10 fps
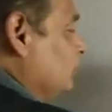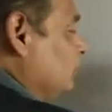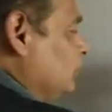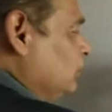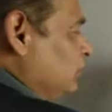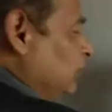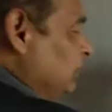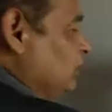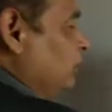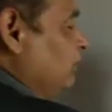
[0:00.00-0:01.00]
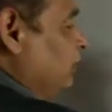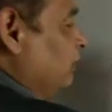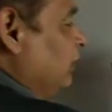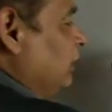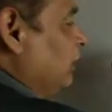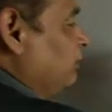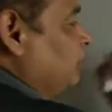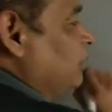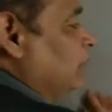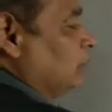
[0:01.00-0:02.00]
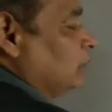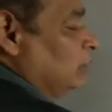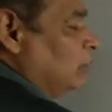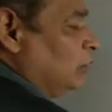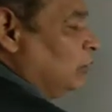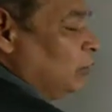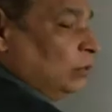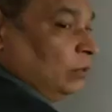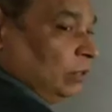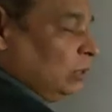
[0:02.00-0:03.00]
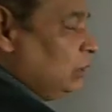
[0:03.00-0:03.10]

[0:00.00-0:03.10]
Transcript: this direction will be leftward. Now,